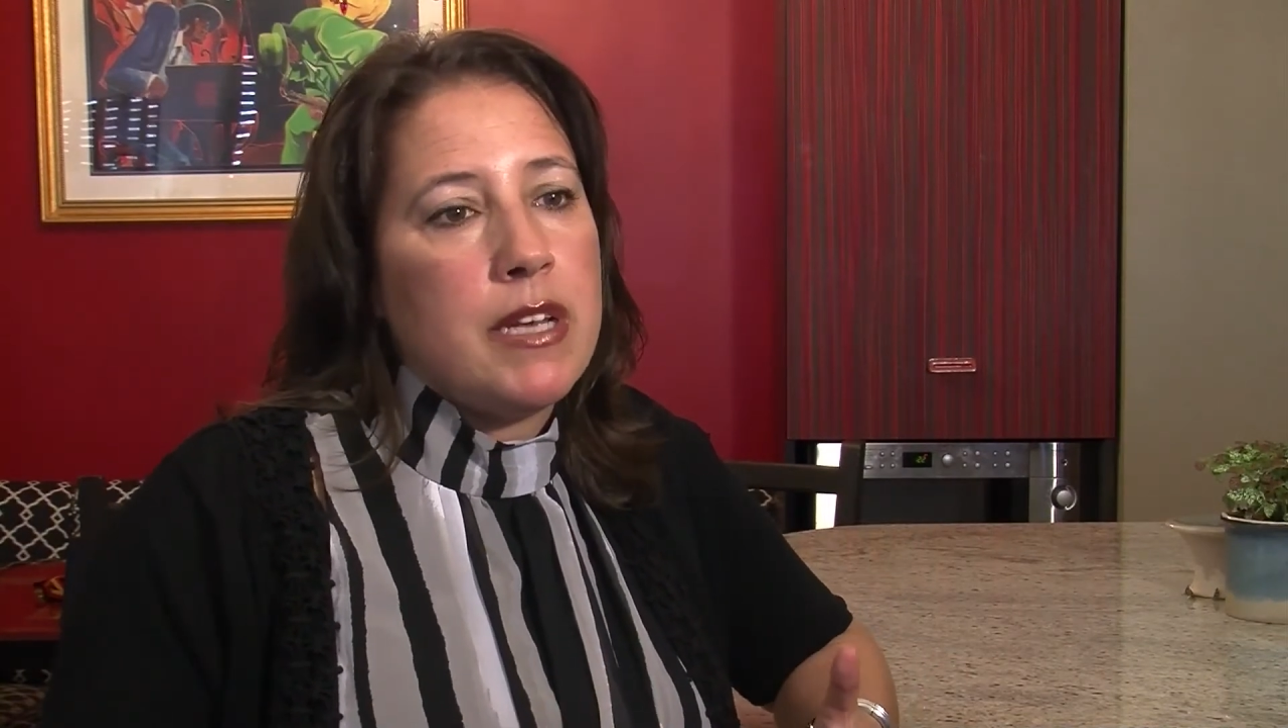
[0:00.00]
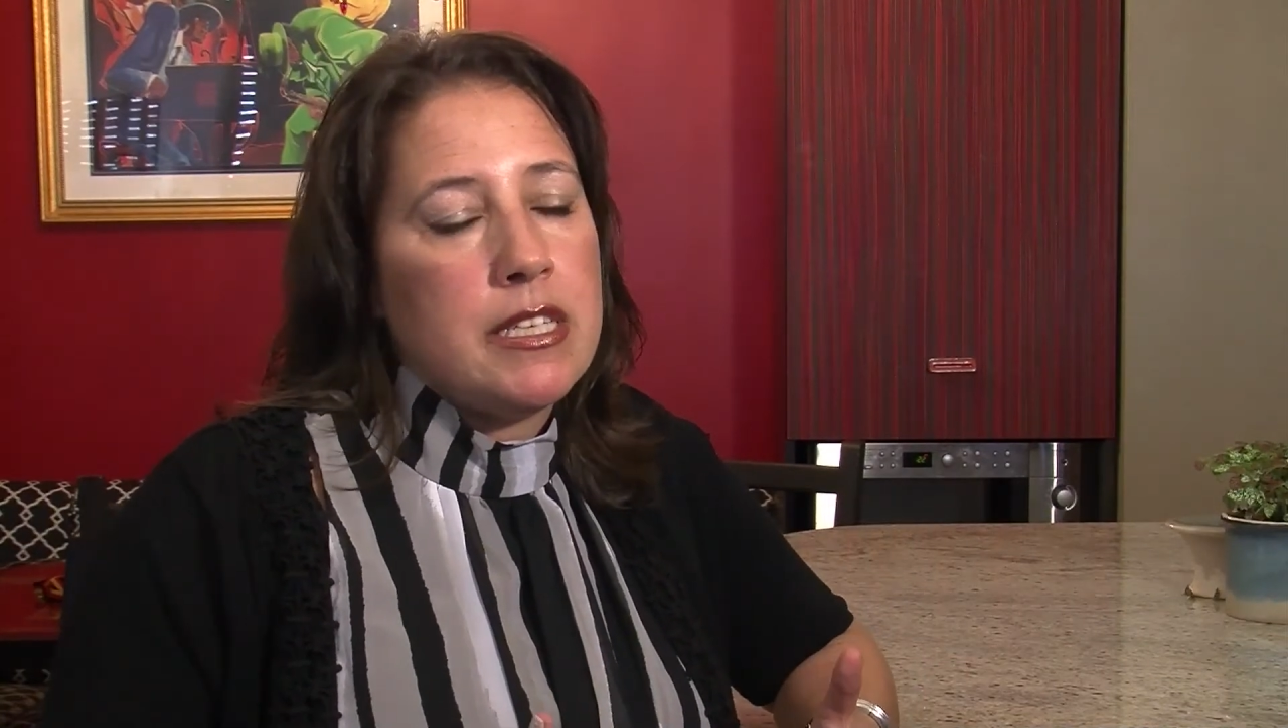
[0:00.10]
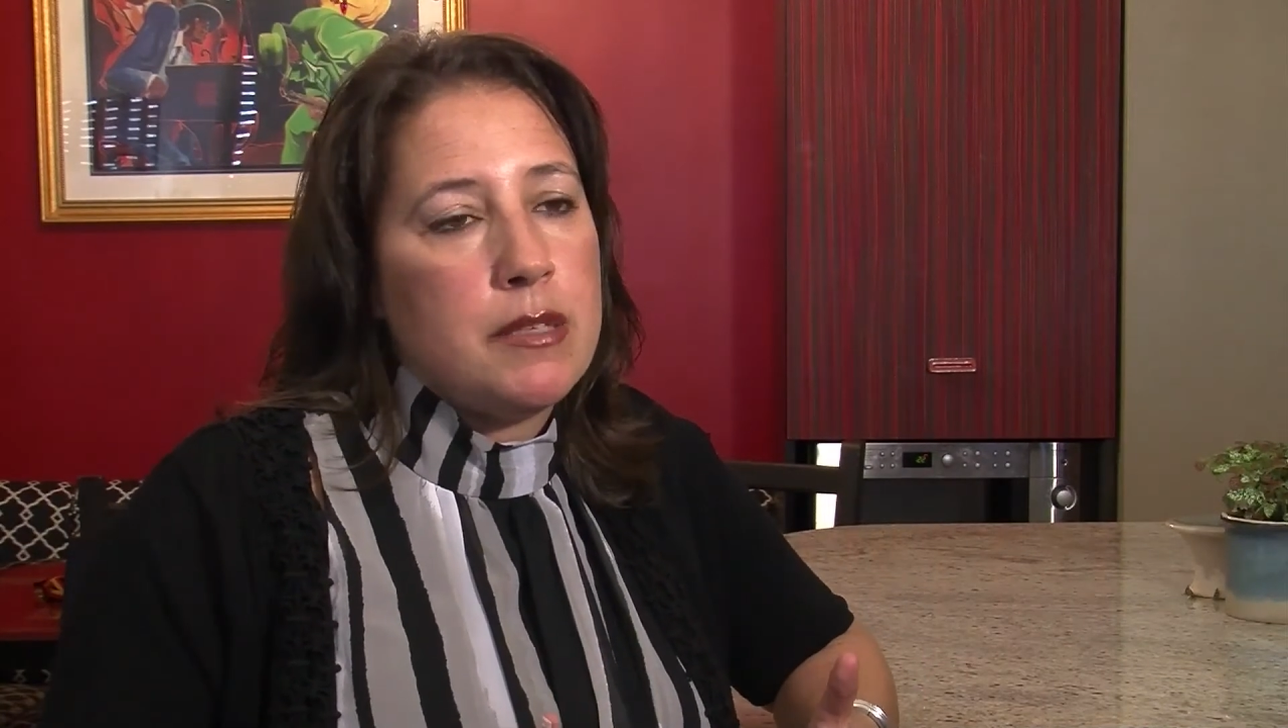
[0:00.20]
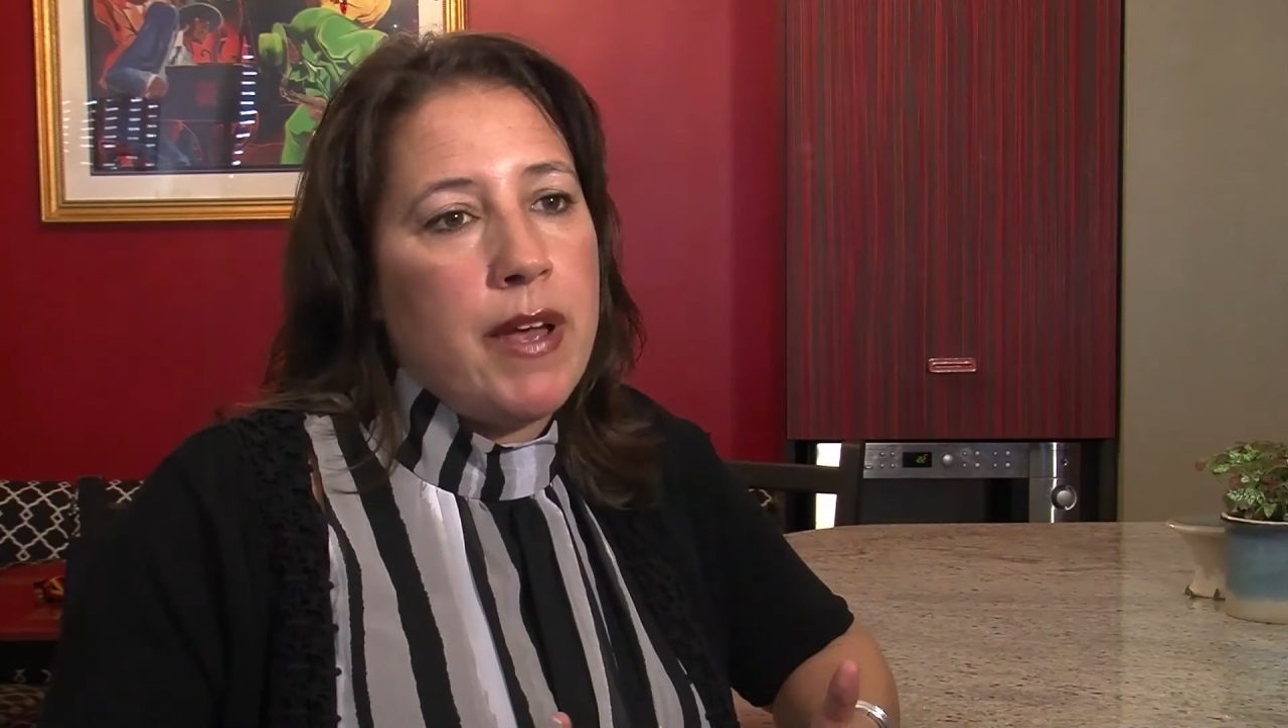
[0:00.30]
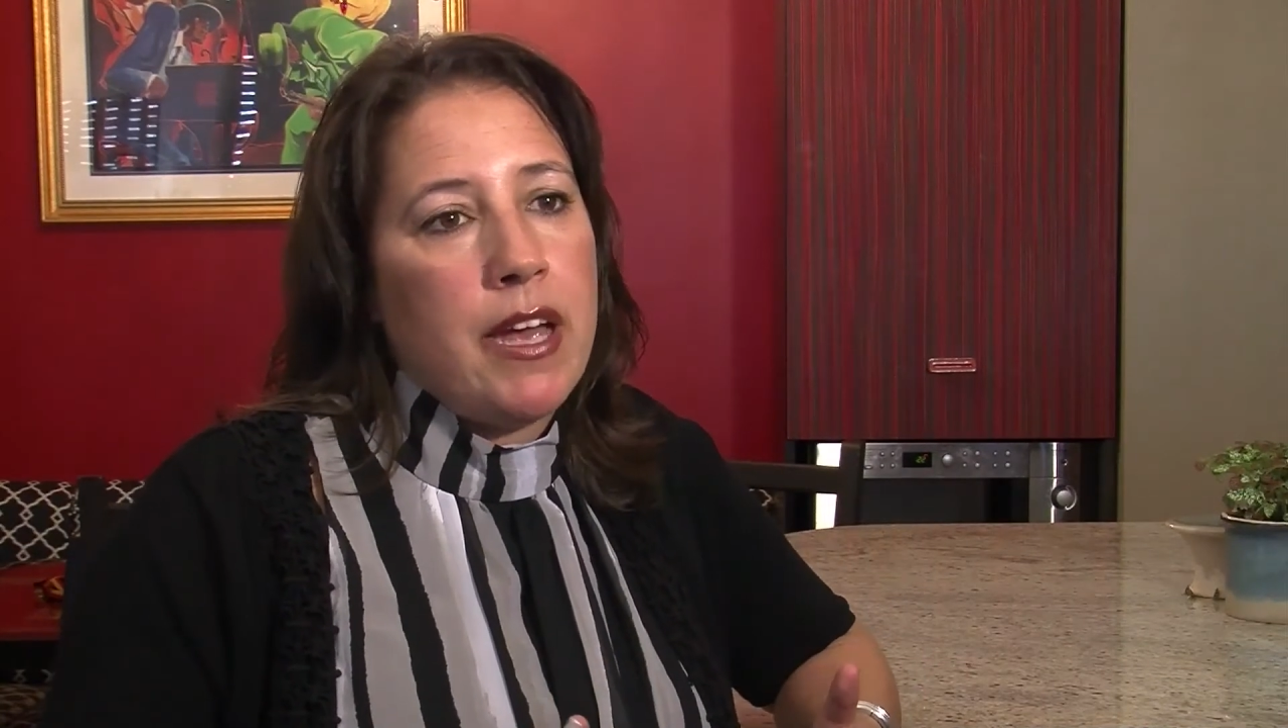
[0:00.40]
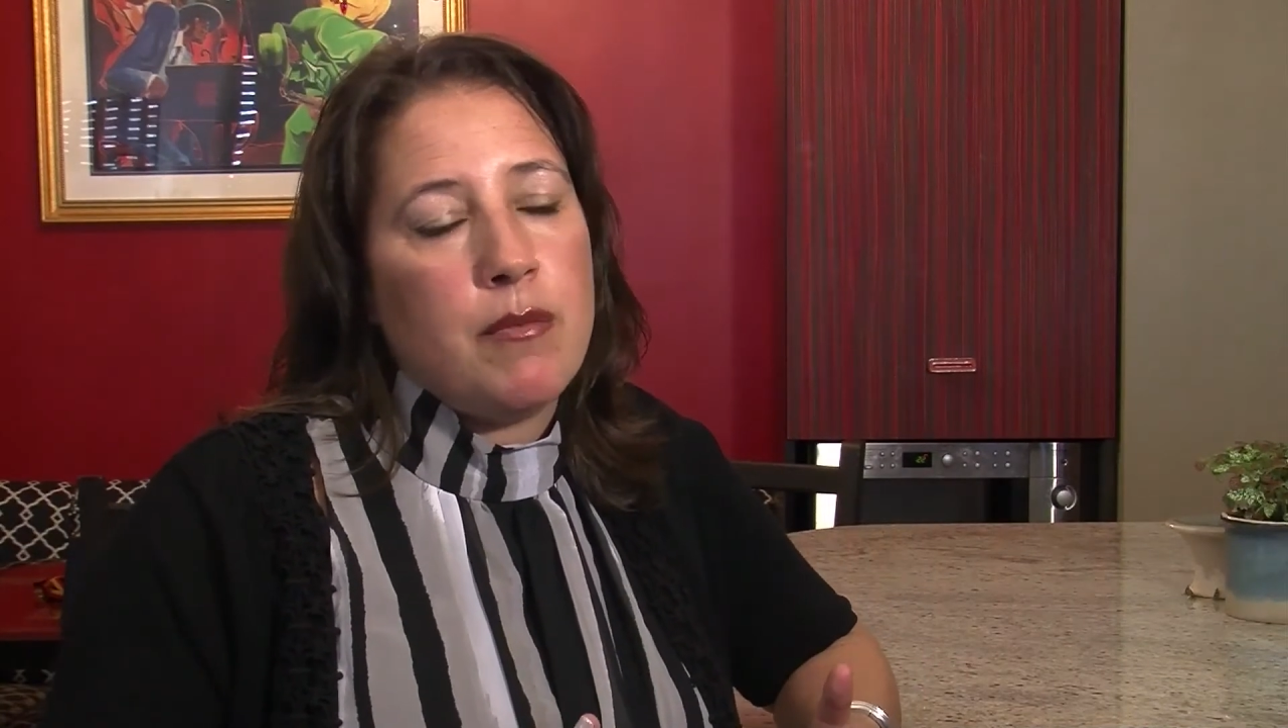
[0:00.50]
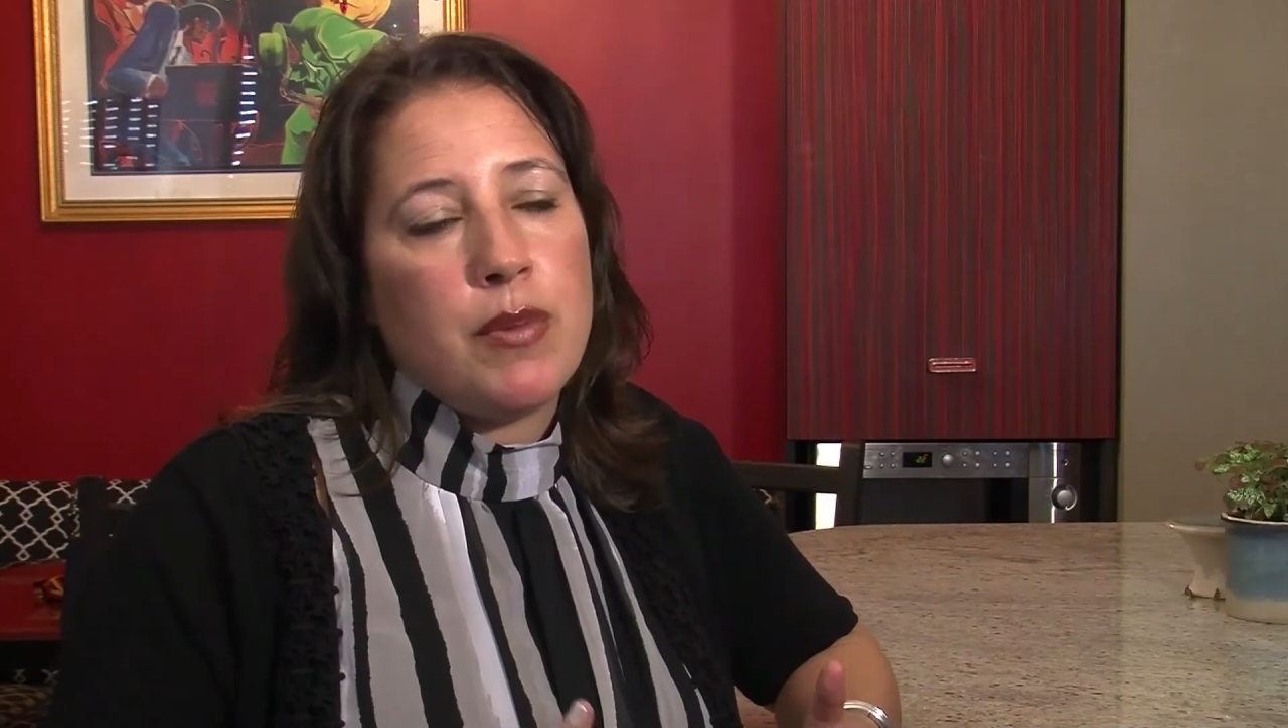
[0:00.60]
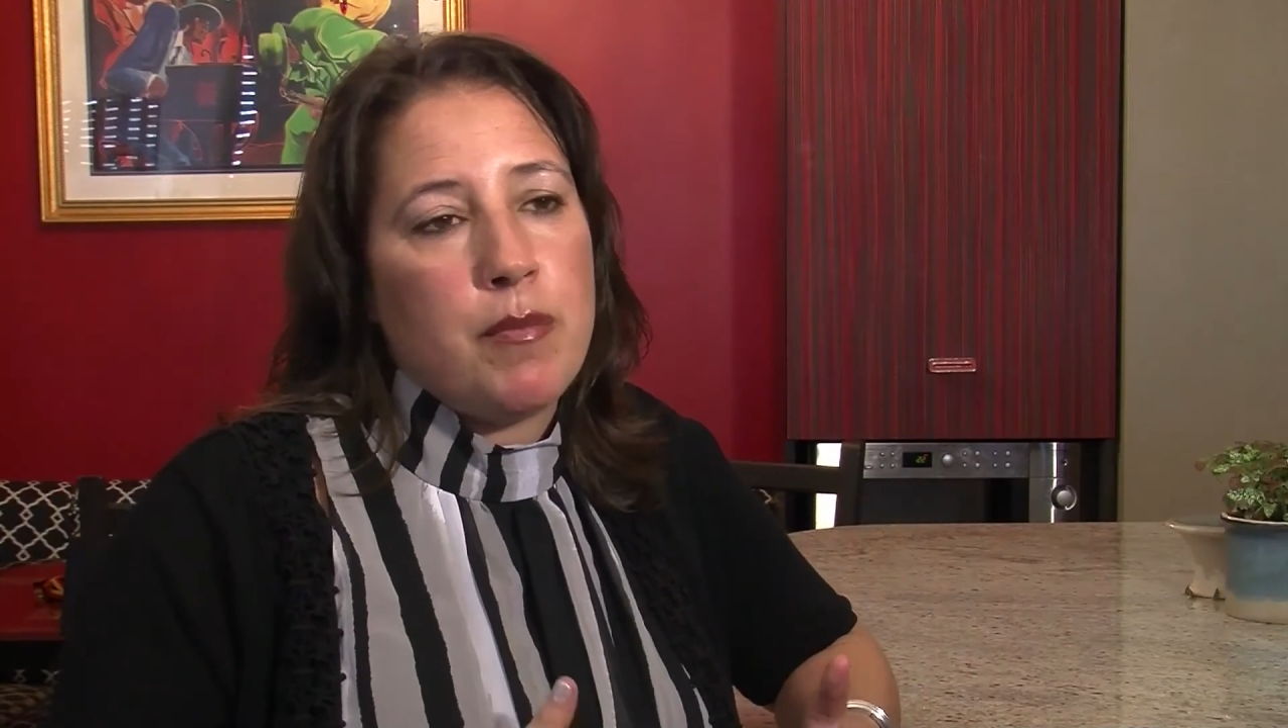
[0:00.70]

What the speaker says: is spent